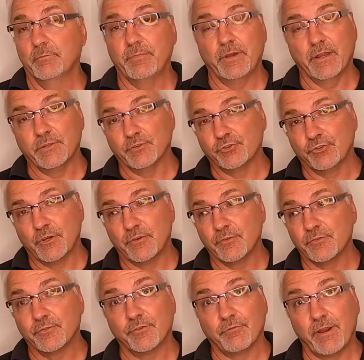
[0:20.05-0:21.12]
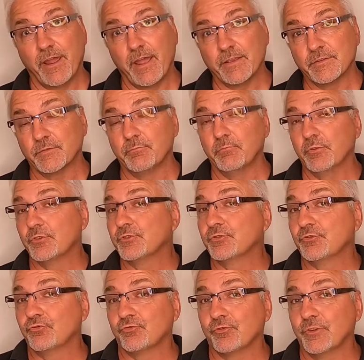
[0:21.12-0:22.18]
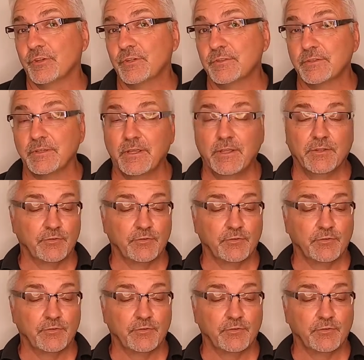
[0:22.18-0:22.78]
behind the shutters, grass, bushes, trees.